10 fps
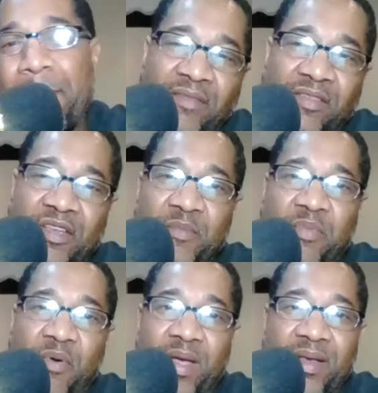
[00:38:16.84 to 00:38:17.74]
that's a
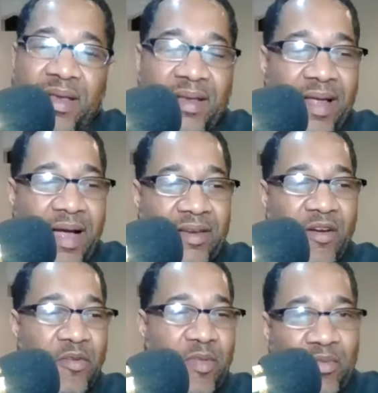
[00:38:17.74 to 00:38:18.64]
good point, Dr.
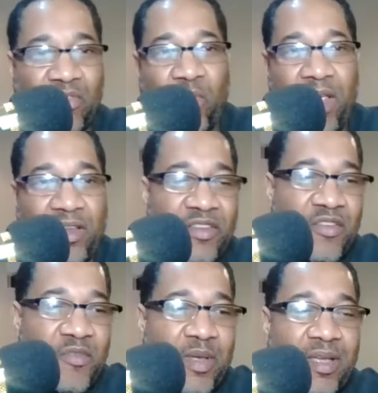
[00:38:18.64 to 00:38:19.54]
Holmes. I'm gonna swing to
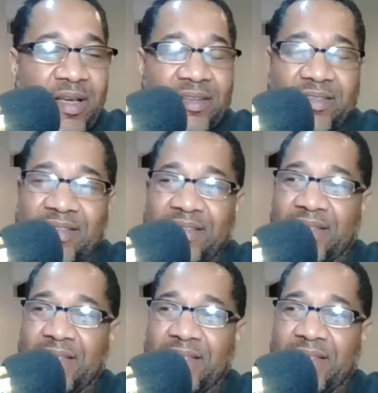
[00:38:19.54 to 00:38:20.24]
you because